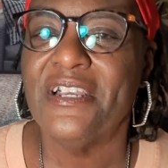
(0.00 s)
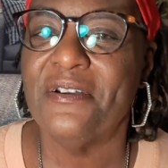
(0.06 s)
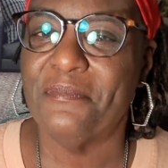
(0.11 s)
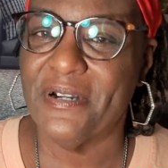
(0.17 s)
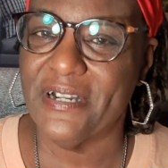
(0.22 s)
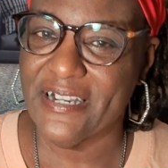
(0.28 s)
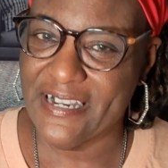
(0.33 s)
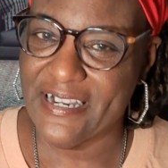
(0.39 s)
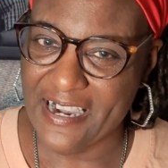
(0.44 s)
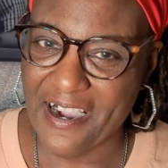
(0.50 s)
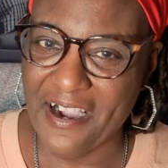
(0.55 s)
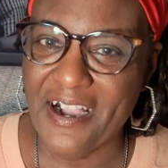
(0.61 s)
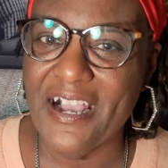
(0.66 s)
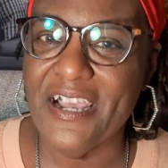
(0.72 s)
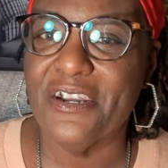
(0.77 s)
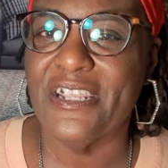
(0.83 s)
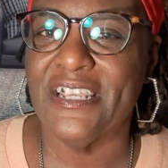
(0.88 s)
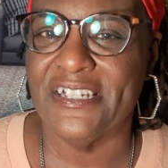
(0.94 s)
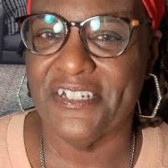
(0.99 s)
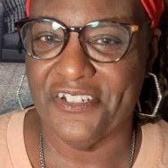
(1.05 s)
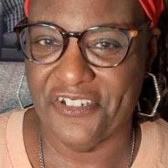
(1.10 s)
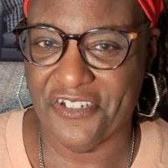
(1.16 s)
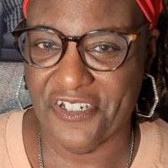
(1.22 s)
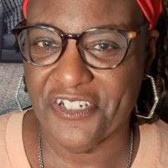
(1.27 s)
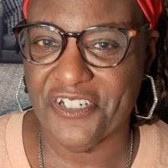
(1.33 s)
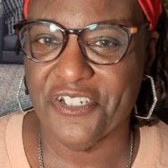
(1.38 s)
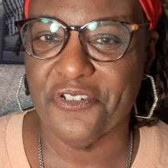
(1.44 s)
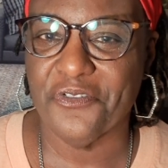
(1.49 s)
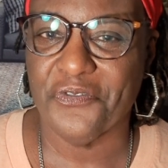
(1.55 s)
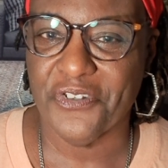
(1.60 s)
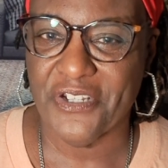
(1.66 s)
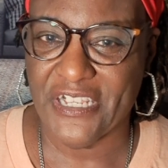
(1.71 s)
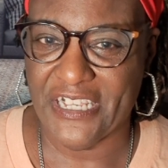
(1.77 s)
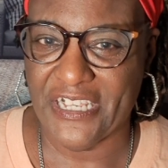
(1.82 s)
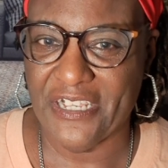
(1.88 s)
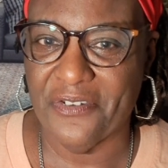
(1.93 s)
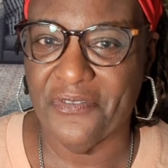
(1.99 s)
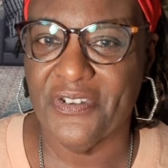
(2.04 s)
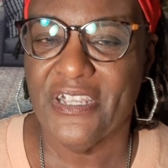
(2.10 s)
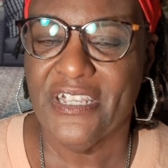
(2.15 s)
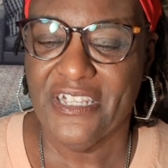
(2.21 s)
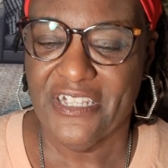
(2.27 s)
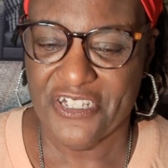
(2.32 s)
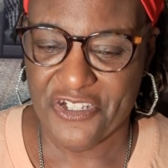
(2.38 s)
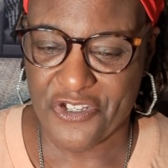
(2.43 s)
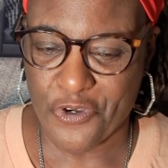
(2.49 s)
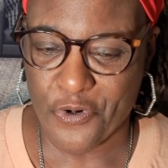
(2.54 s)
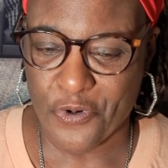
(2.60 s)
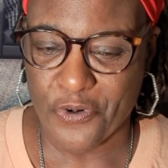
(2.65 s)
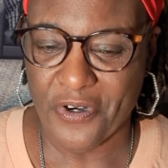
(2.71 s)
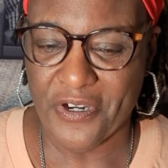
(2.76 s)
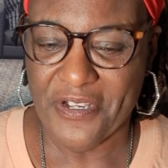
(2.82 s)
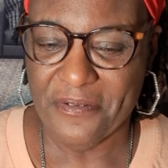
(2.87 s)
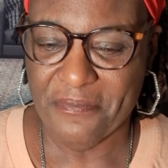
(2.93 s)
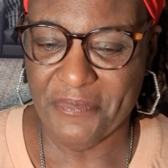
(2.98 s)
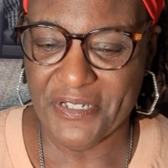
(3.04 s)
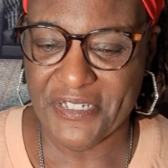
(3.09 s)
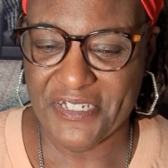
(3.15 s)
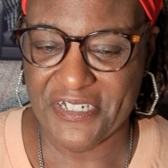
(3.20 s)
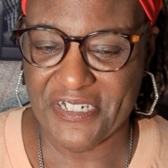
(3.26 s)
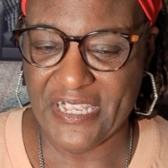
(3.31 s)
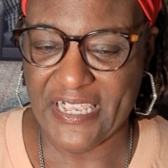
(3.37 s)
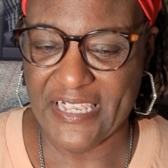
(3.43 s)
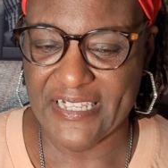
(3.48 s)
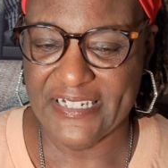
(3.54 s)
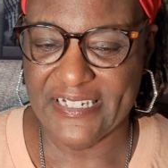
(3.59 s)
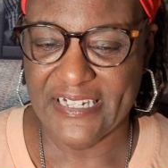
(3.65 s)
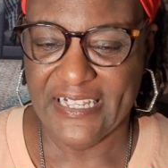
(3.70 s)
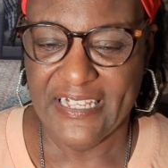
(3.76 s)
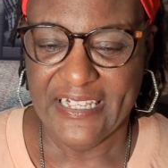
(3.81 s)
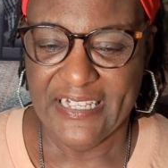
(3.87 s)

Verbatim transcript: but God is just to forgive your mistakes.